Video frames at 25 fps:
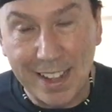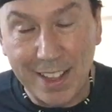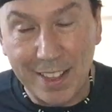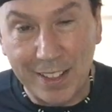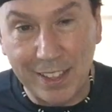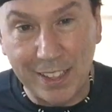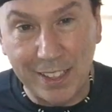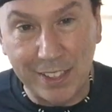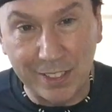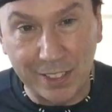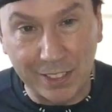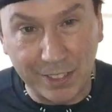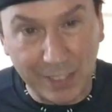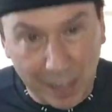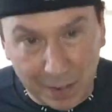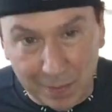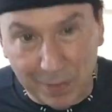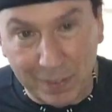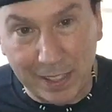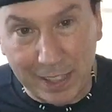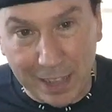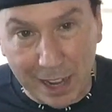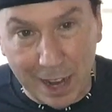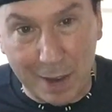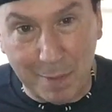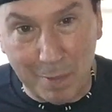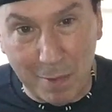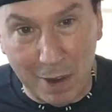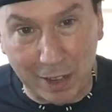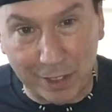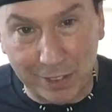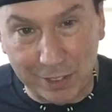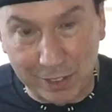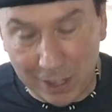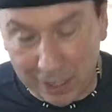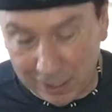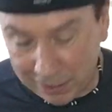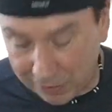These are definitely not
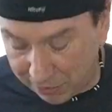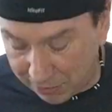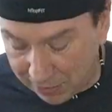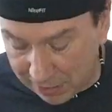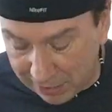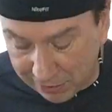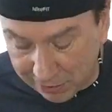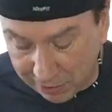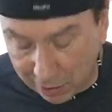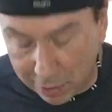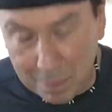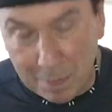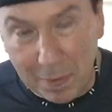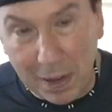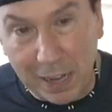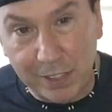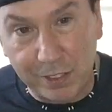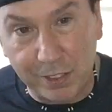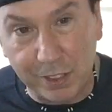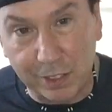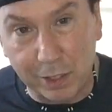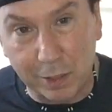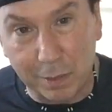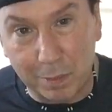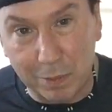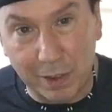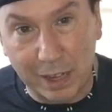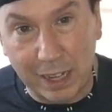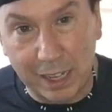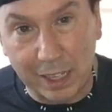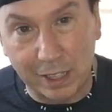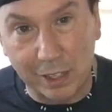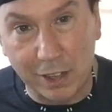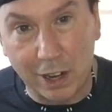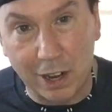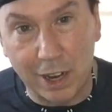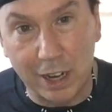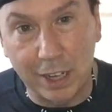marked cards. These are Bicycle
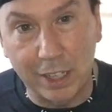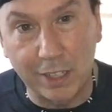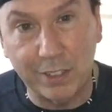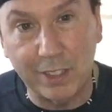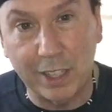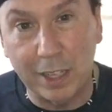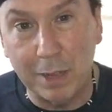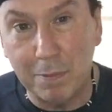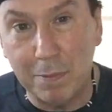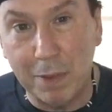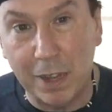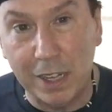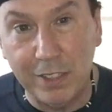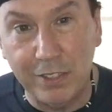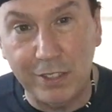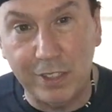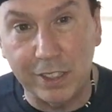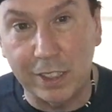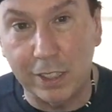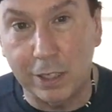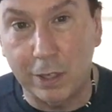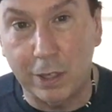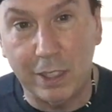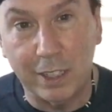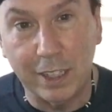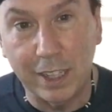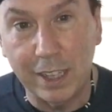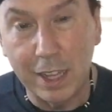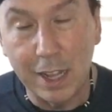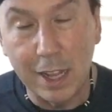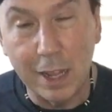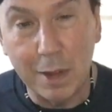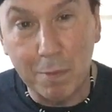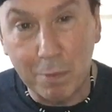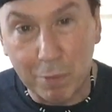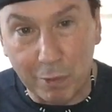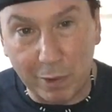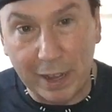brand cards, and Bicycle
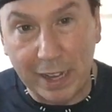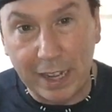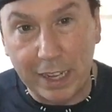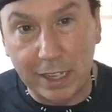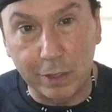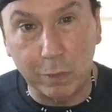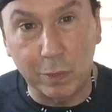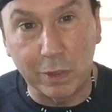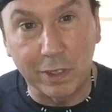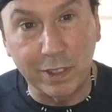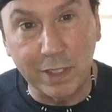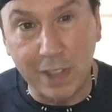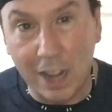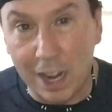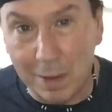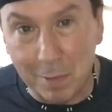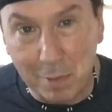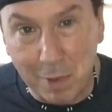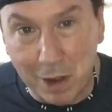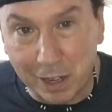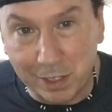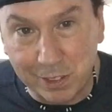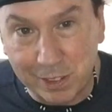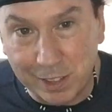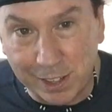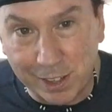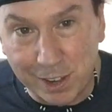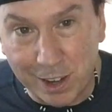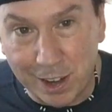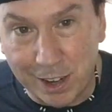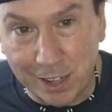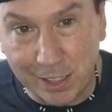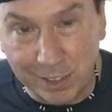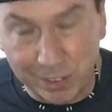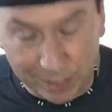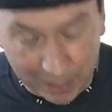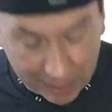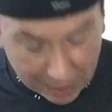brand will not mark their
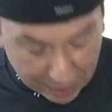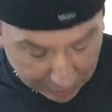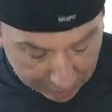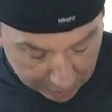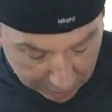cards.